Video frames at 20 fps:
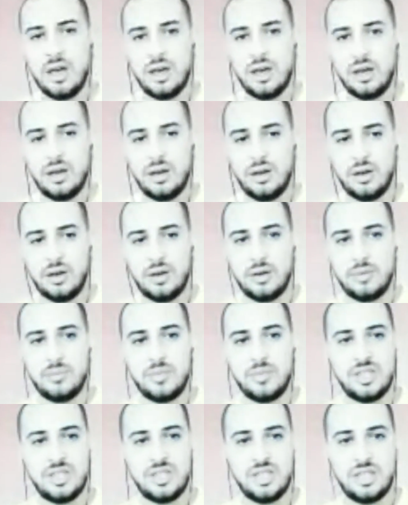
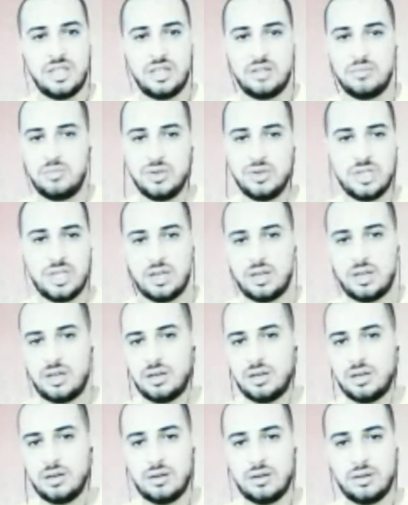meaning music,
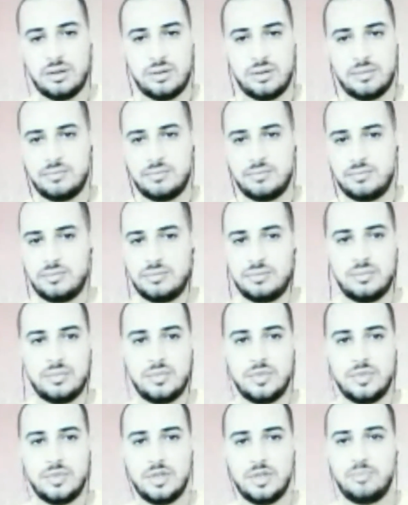
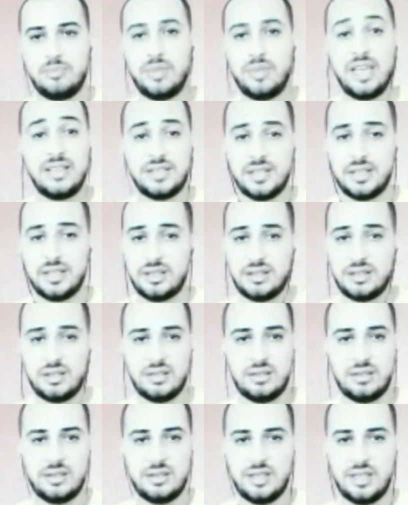painting,
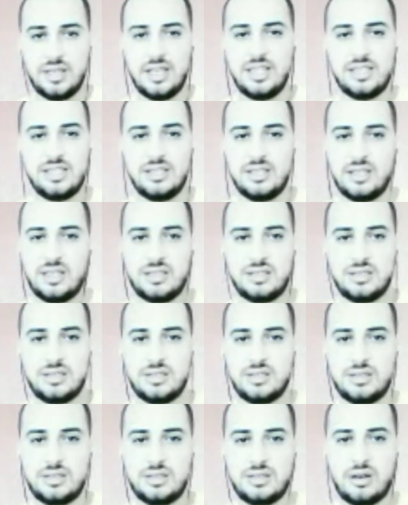anything
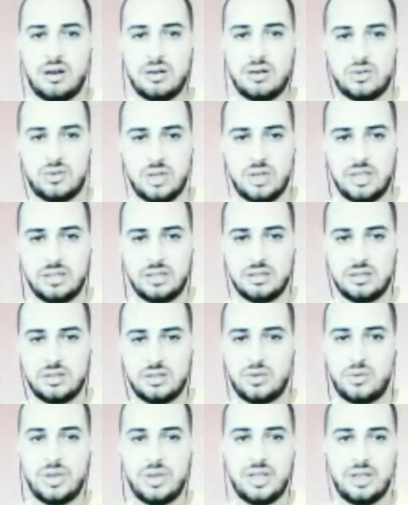that's art related,
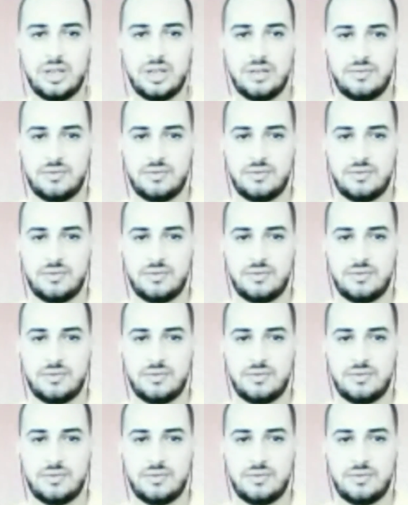creative.